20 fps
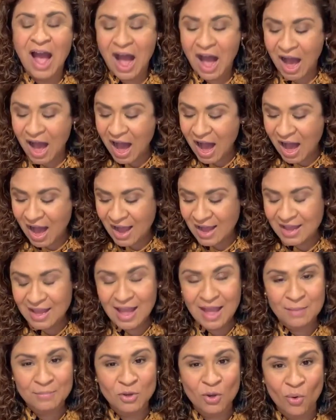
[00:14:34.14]
I
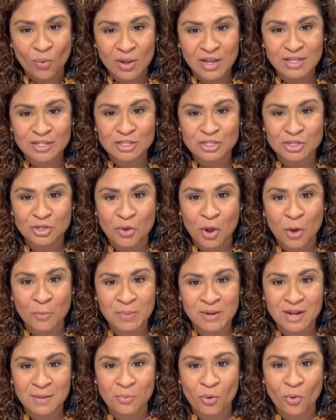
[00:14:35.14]
am going to
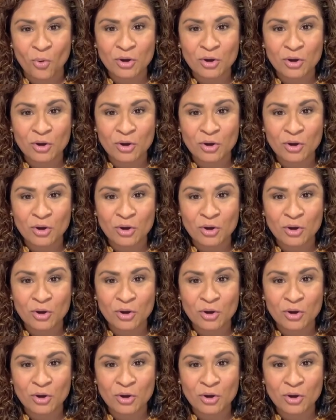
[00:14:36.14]
open up